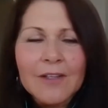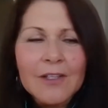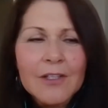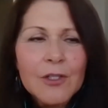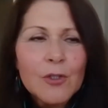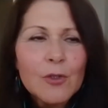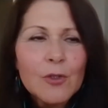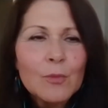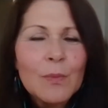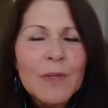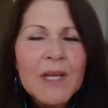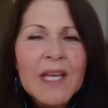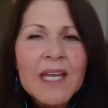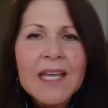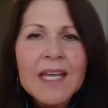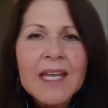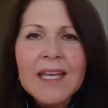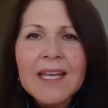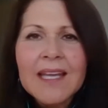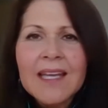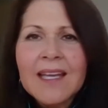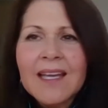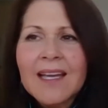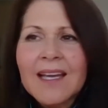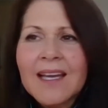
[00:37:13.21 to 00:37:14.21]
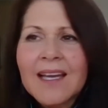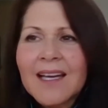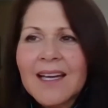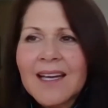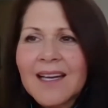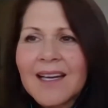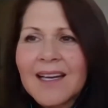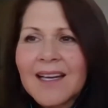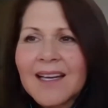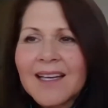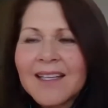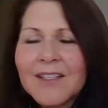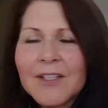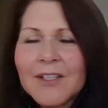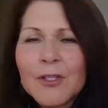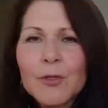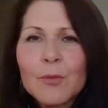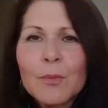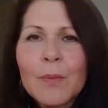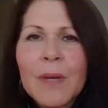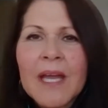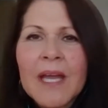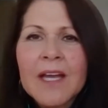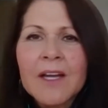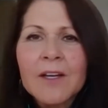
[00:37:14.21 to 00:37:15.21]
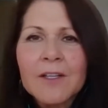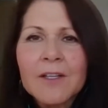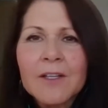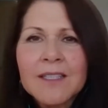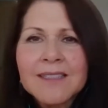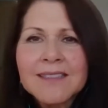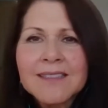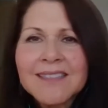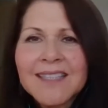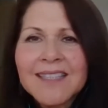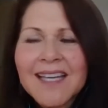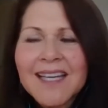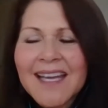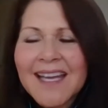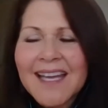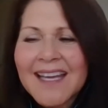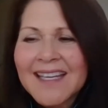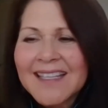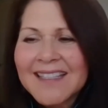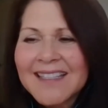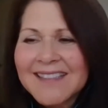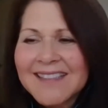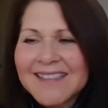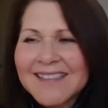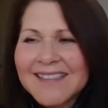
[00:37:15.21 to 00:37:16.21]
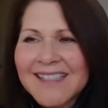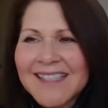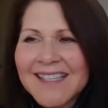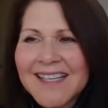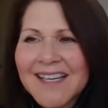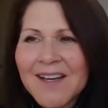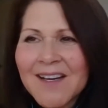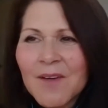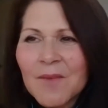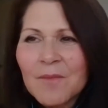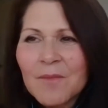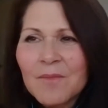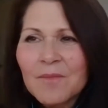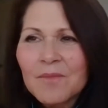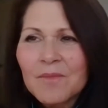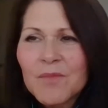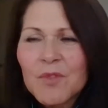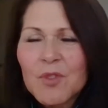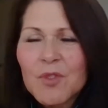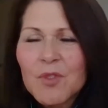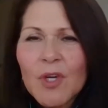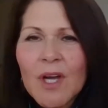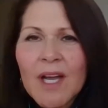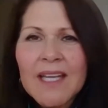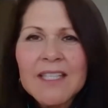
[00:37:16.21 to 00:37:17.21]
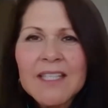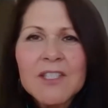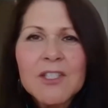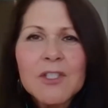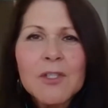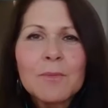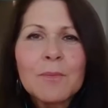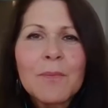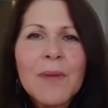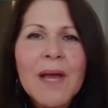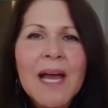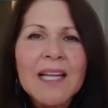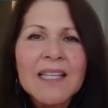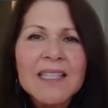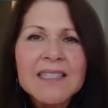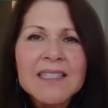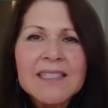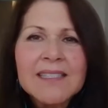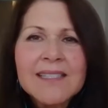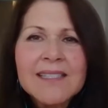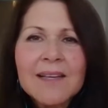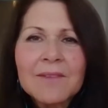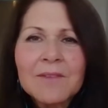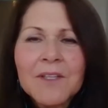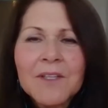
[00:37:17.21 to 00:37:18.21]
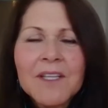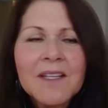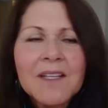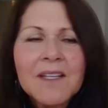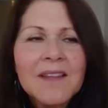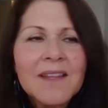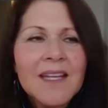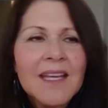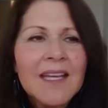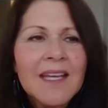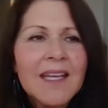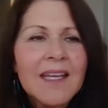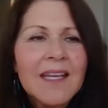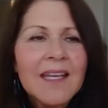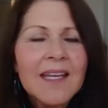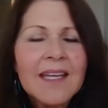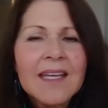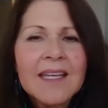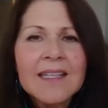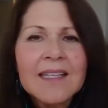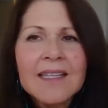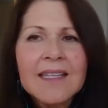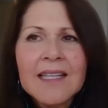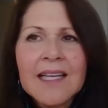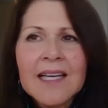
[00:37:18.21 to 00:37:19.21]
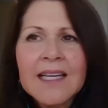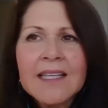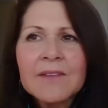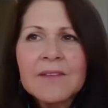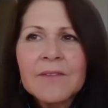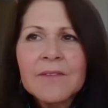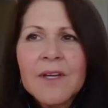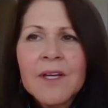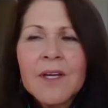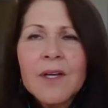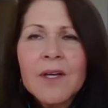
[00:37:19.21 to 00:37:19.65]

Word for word: You being uh, a new parent and um, trying to balance everything in life.